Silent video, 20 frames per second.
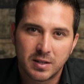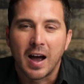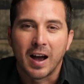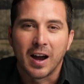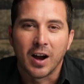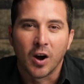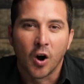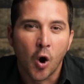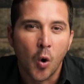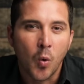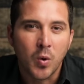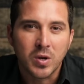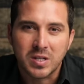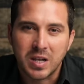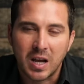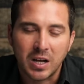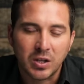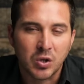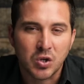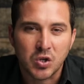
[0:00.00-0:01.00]
I always
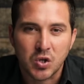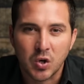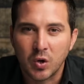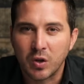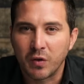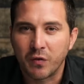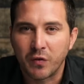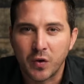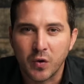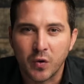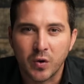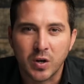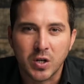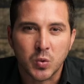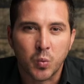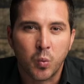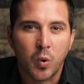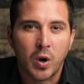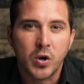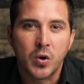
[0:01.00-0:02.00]
like to show the
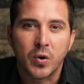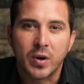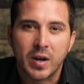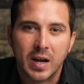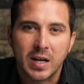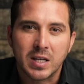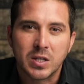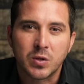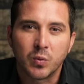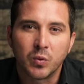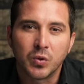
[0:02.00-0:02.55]
viewers what your guests